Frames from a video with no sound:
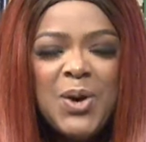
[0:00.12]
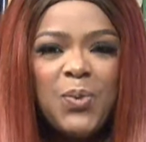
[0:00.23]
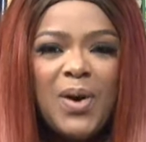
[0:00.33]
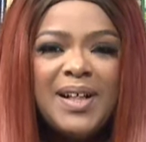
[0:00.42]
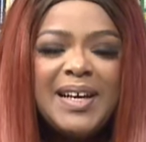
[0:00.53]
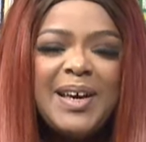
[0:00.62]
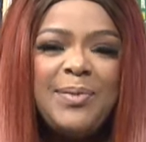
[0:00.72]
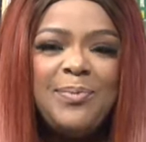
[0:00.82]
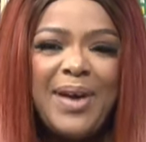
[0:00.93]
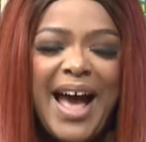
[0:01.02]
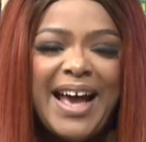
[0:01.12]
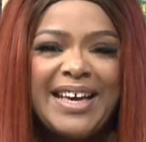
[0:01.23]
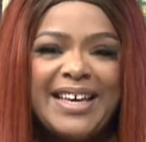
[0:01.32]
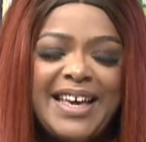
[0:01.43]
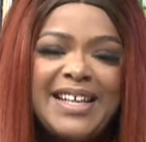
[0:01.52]
Welcome back.
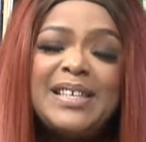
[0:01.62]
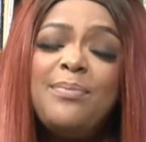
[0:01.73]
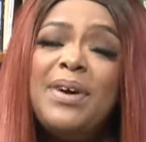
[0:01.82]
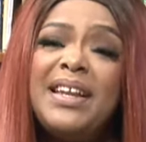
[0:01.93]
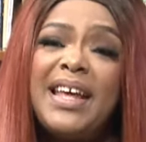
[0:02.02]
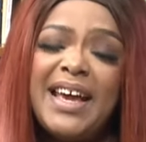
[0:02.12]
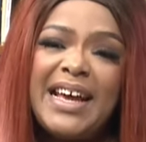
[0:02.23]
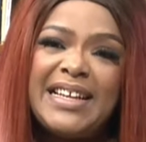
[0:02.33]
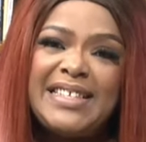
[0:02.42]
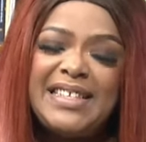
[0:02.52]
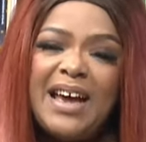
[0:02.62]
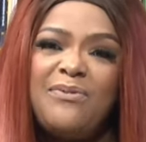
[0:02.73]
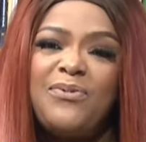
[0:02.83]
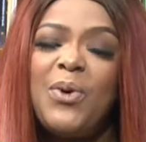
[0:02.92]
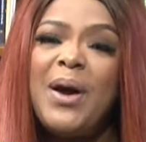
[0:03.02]
It's a Monday and it's
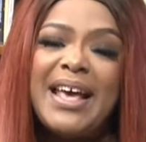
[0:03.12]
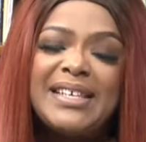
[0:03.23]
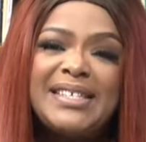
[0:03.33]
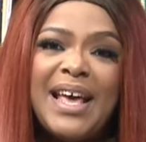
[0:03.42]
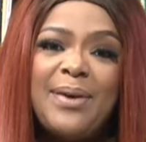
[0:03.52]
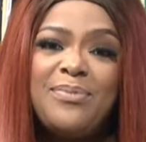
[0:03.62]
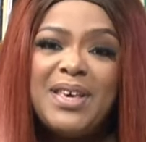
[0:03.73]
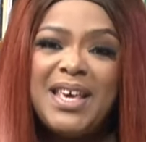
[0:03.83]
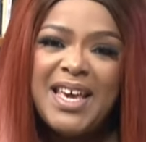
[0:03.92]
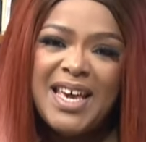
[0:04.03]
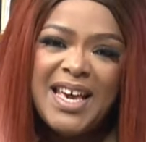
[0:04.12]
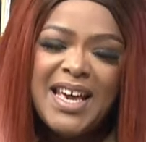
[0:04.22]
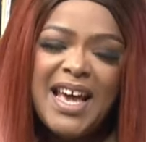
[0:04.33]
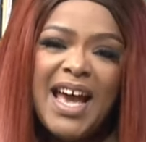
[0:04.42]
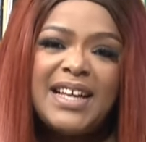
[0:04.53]
time for SME.
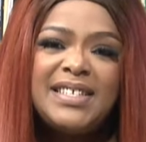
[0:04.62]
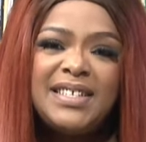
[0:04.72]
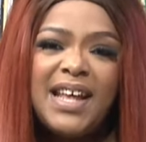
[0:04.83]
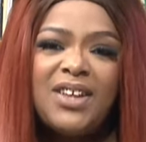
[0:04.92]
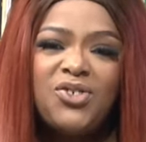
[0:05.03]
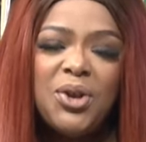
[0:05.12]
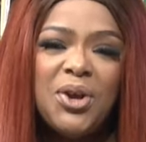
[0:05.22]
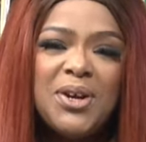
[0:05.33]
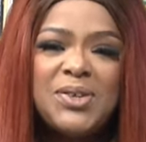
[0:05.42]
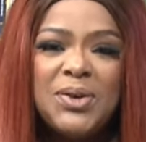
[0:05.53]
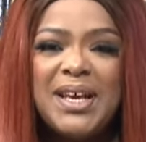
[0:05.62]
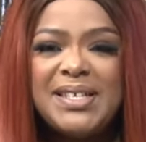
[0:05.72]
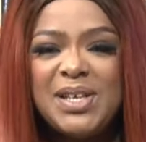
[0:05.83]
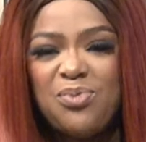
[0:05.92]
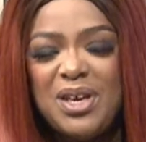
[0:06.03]
And today joining us on
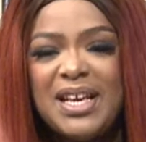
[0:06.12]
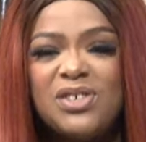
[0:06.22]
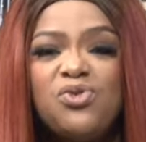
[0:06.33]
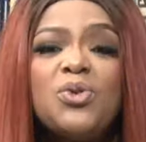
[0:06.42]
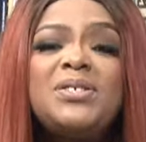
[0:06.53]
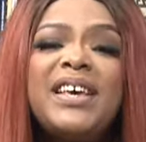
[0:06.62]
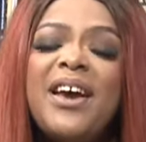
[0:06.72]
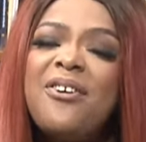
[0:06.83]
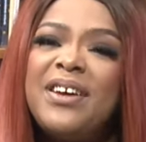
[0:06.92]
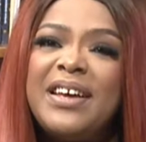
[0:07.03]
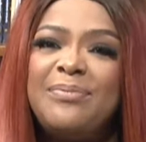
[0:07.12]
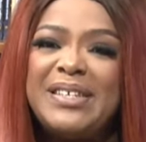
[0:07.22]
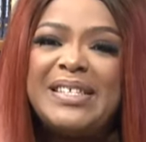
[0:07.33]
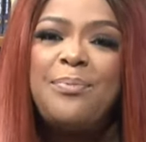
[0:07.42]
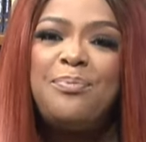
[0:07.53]
SME is Rotarian
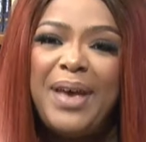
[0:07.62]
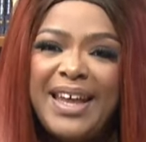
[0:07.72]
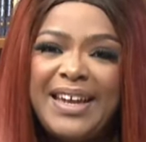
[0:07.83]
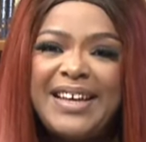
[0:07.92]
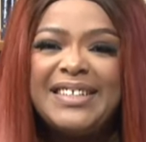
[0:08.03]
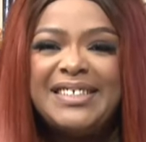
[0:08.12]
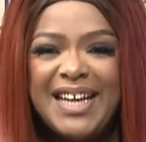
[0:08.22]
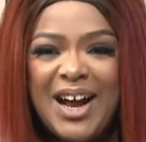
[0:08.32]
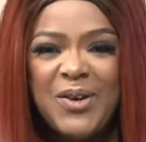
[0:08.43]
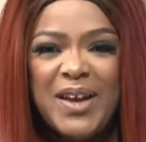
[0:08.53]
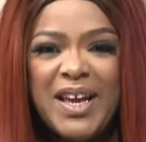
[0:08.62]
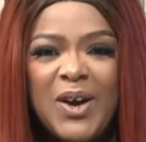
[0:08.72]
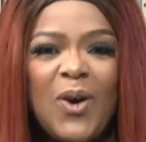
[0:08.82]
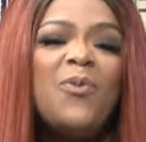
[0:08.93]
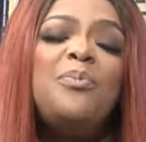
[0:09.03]
Mr. Ben Dare
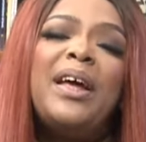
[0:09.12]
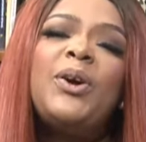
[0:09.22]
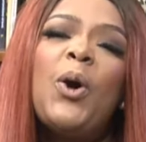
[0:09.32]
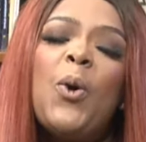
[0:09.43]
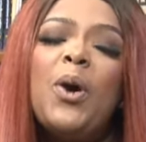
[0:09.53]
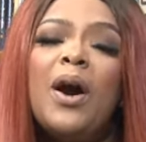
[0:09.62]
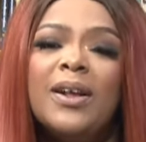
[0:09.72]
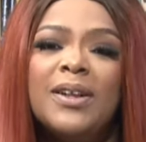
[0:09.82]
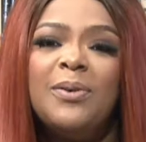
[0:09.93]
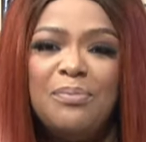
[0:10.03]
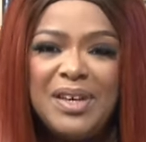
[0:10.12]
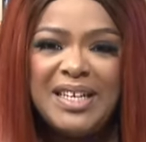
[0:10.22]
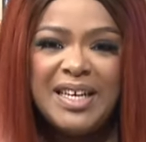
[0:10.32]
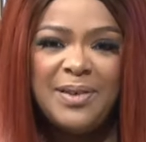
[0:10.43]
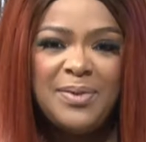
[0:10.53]
of Benco Color
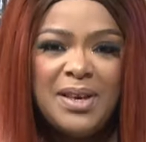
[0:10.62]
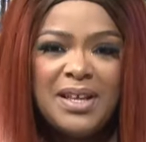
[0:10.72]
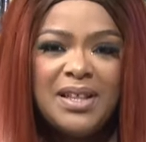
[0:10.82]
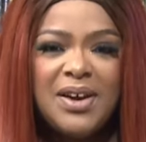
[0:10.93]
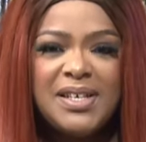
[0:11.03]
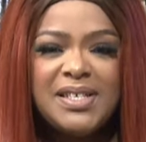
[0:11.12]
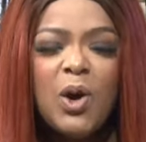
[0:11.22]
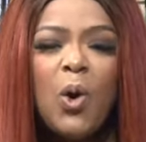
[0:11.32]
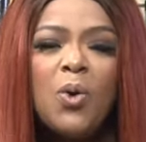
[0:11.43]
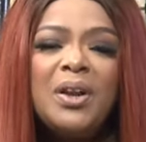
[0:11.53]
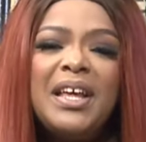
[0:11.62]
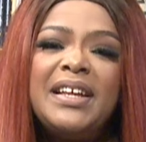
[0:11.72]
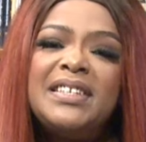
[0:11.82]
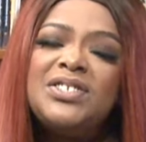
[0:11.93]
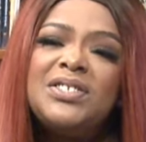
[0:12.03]
Media. Now, it's a wholly
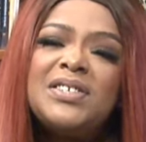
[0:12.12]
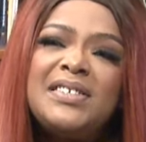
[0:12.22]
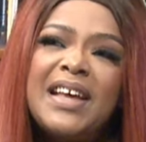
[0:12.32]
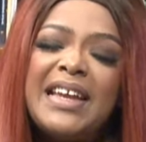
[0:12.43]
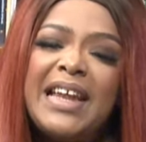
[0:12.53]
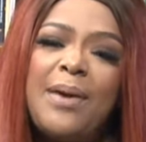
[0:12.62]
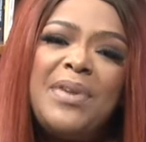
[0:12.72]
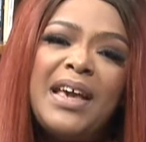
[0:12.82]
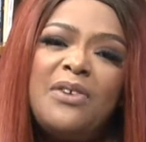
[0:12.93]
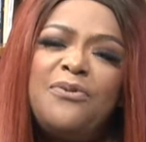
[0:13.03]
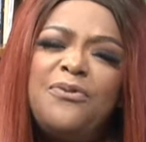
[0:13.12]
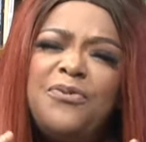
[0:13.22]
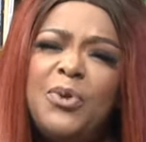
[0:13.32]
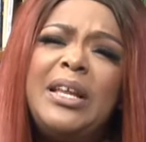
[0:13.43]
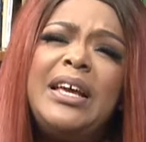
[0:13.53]
indigenous, dynamic and
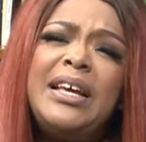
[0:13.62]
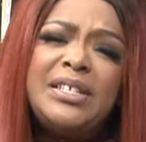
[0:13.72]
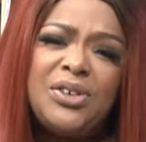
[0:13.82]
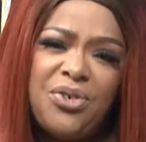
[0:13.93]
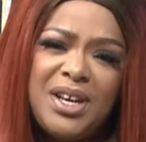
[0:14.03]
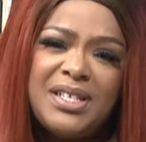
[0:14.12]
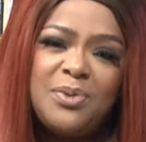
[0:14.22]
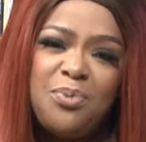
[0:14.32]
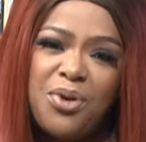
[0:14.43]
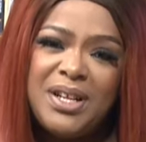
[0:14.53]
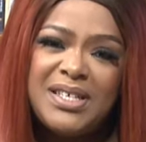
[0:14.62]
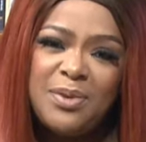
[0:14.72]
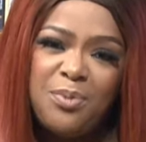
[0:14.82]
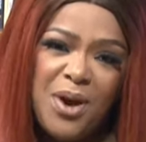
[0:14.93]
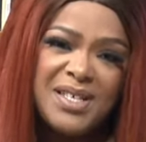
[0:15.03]
fully integrated
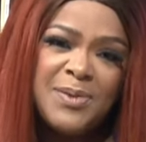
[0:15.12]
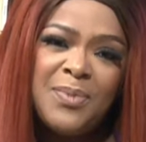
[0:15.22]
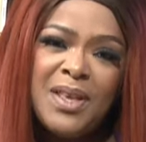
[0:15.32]
printing press